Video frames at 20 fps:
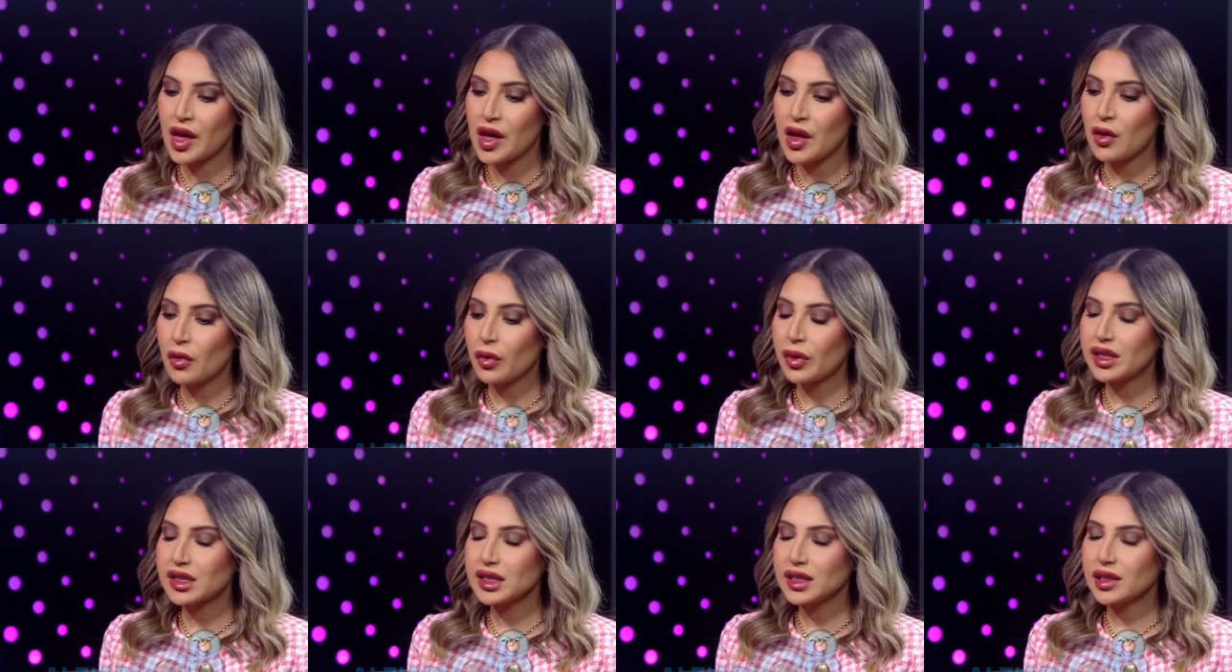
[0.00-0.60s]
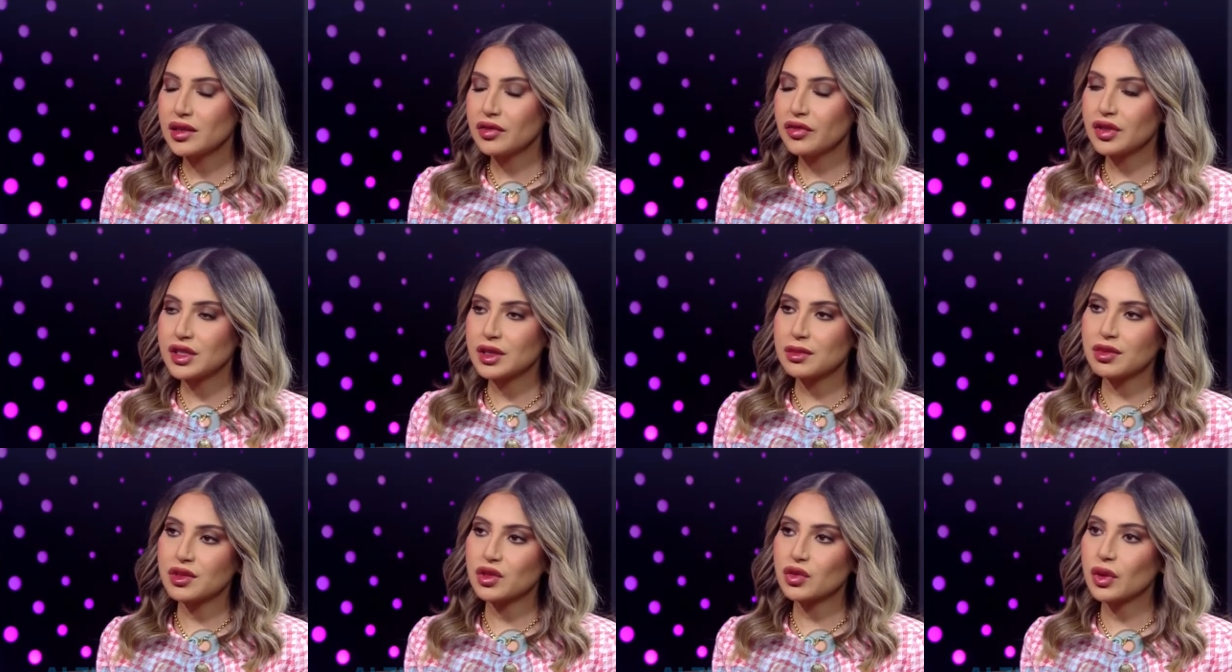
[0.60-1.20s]
What is the difference
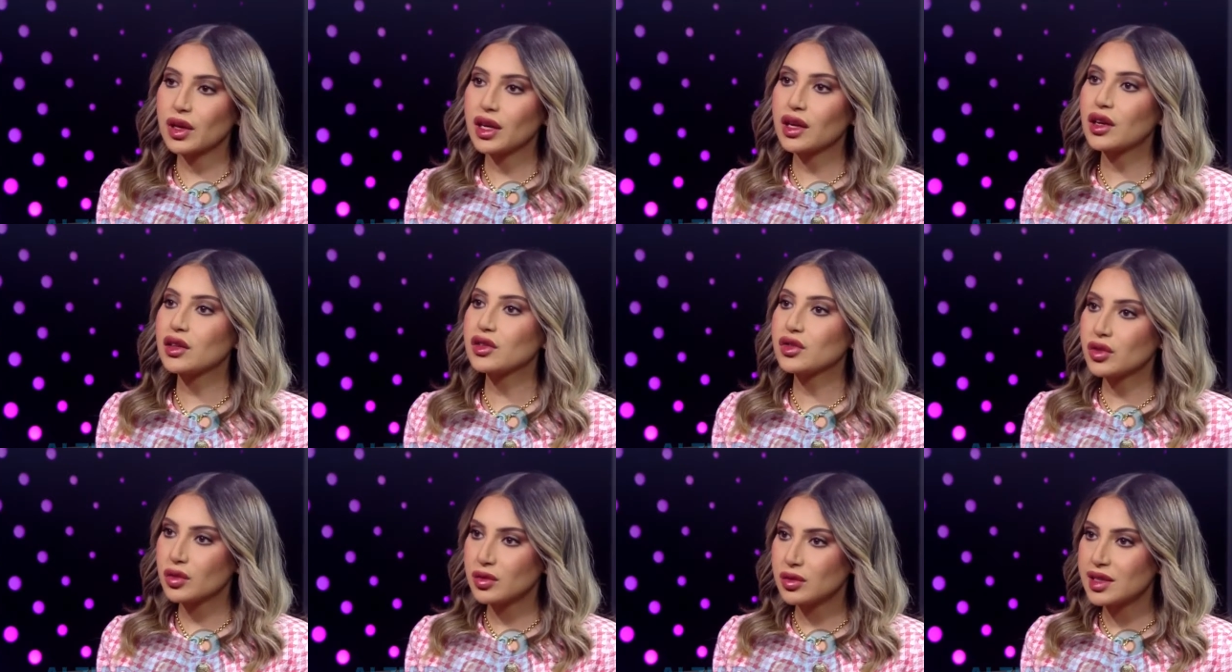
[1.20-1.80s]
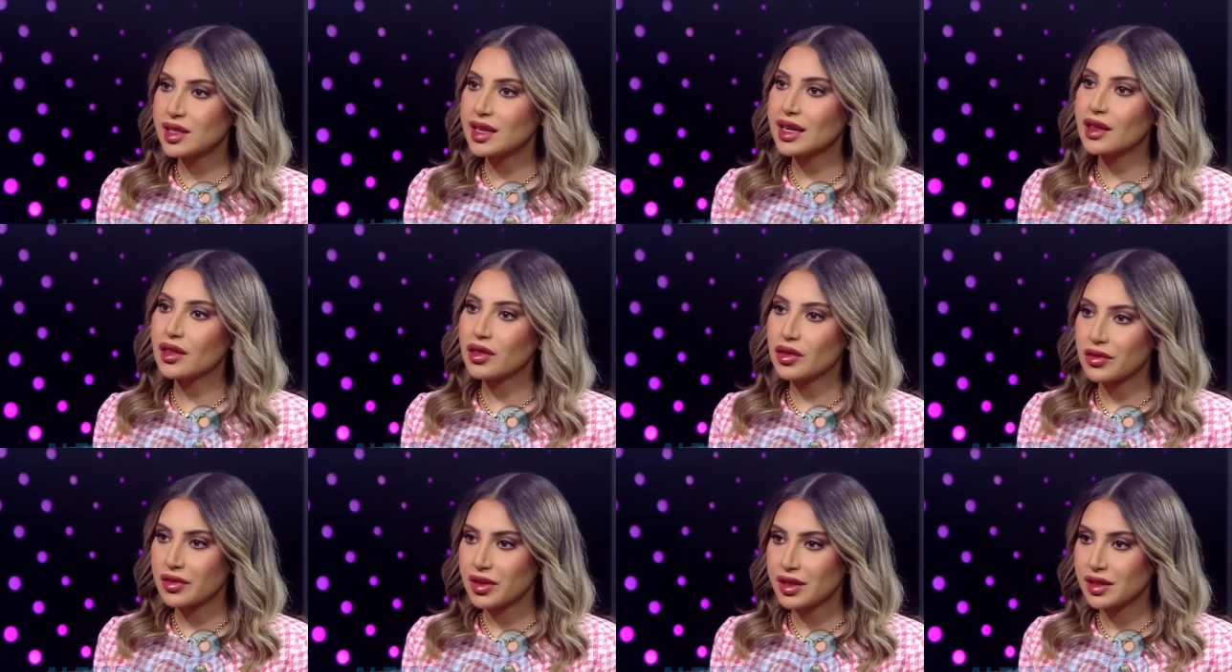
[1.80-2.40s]
between 2D and
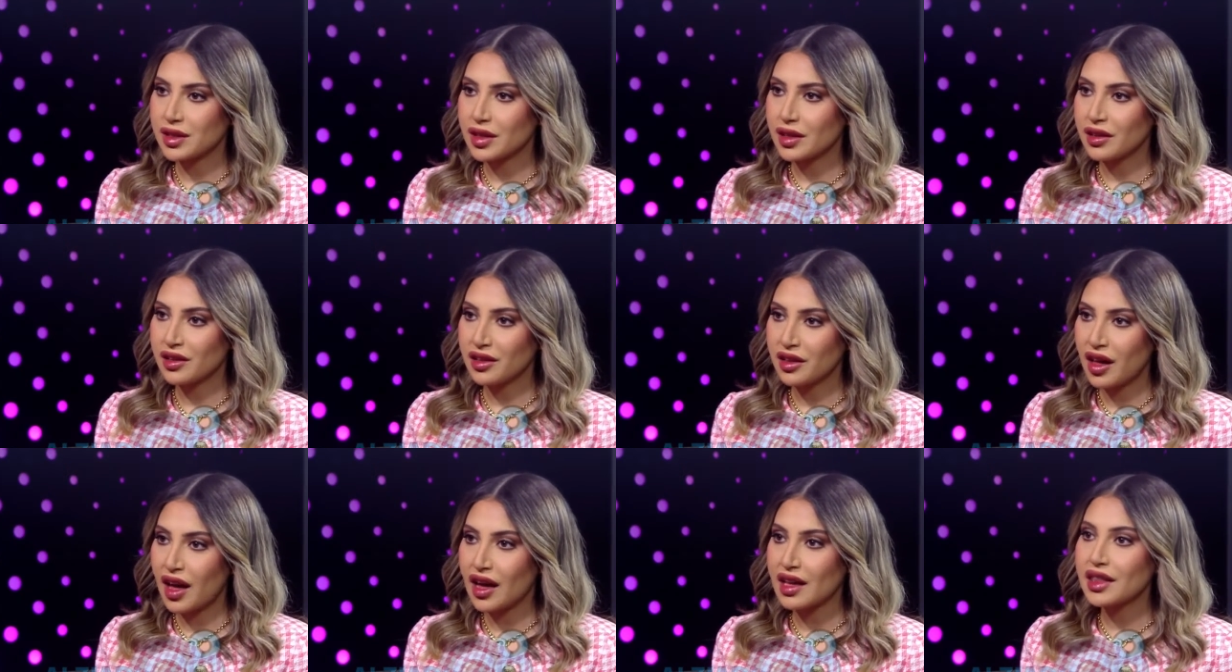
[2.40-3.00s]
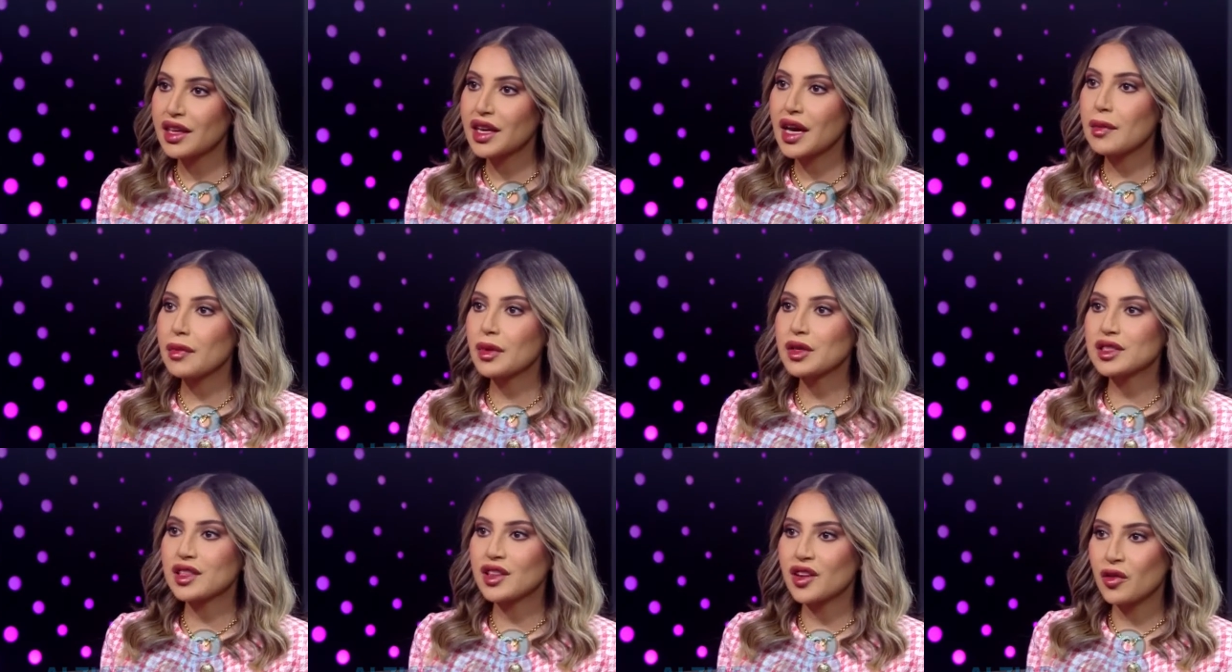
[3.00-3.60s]
3D? I think I
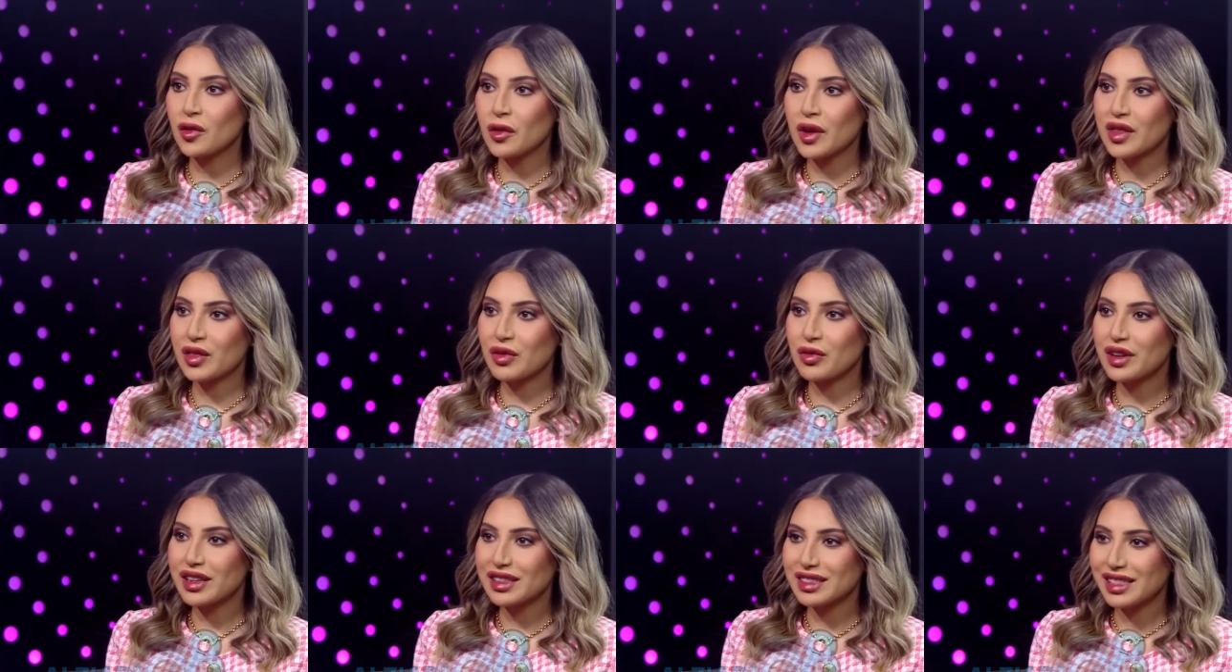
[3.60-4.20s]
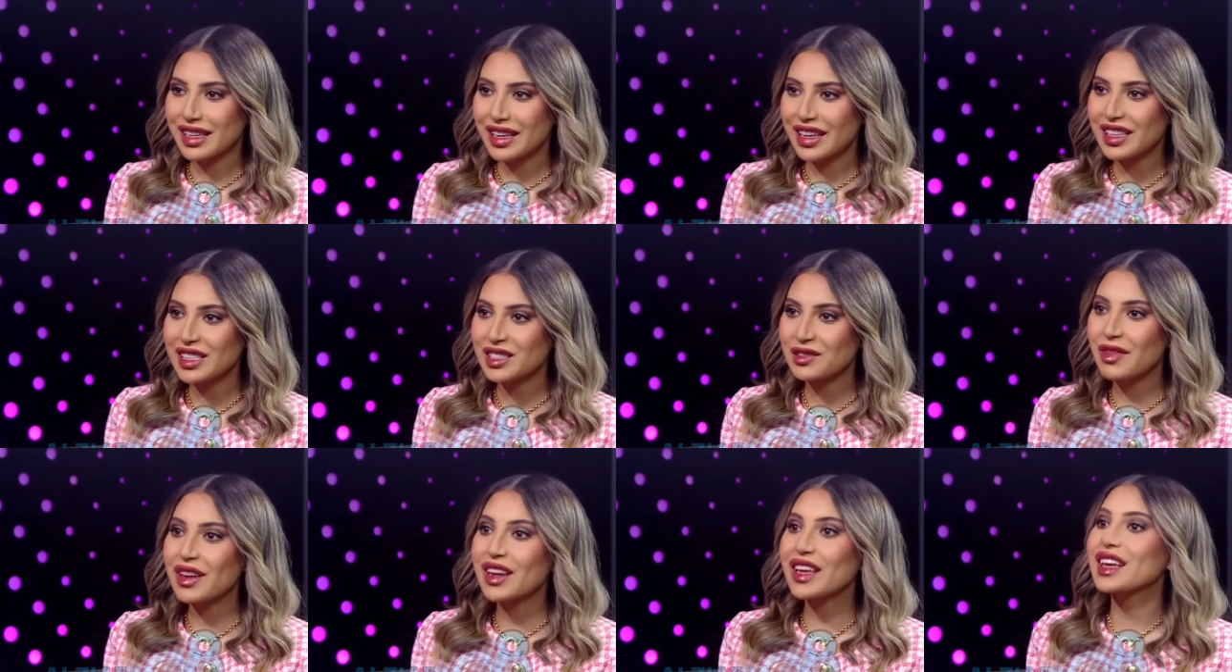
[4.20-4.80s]
personally know what 3D
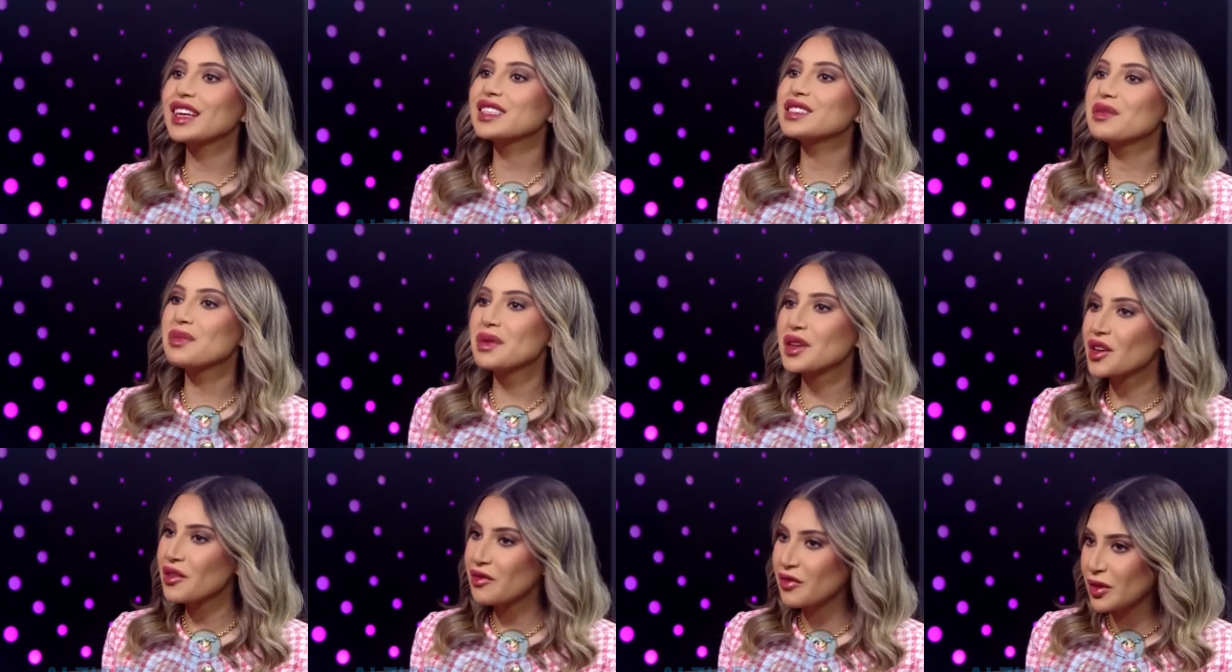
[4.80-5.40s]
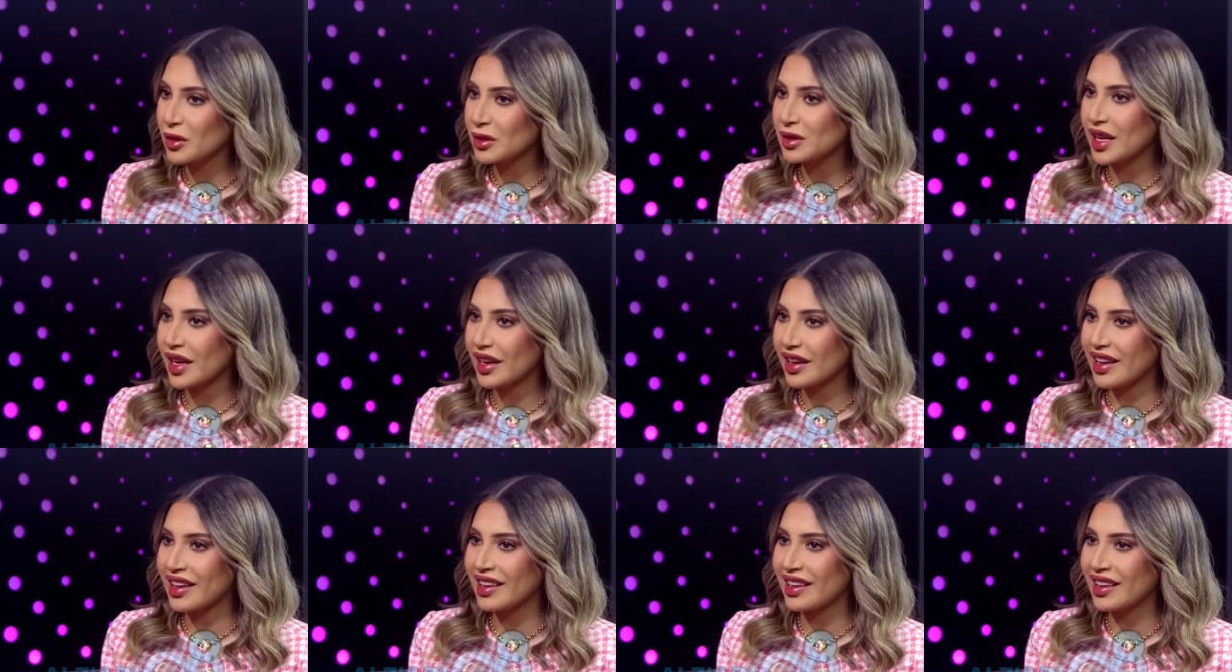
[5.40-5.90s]
is, but it gets a bit confusing.